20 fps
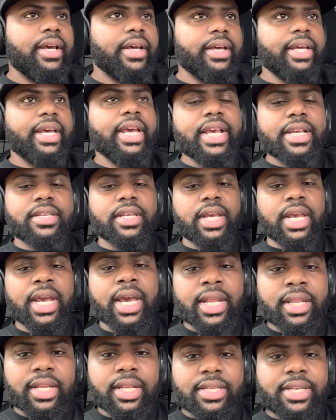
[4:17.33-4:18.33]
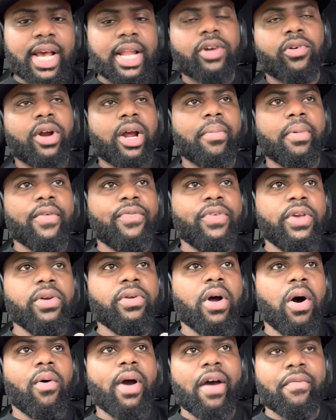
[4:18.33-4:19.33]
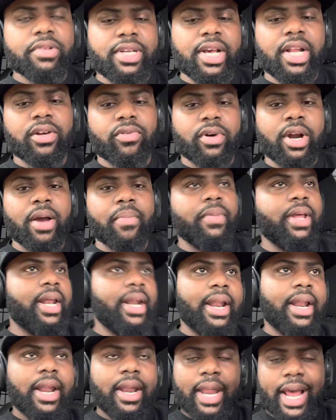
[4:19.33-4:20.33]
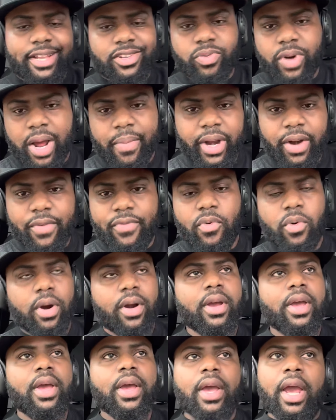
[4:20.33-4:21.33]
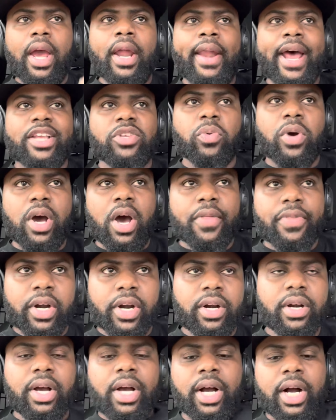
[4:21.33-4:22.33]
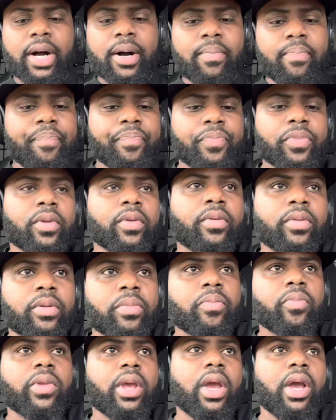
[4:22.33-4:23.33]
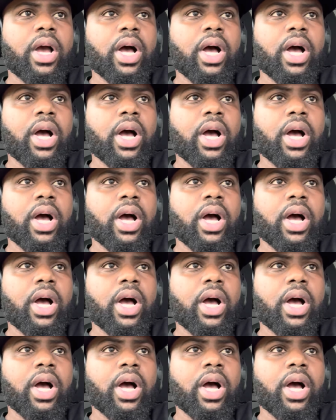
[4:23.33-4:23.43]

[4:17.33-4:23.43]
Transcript: is in the telegram if you don't have a telegram then that's what I'm here for and that's what other um,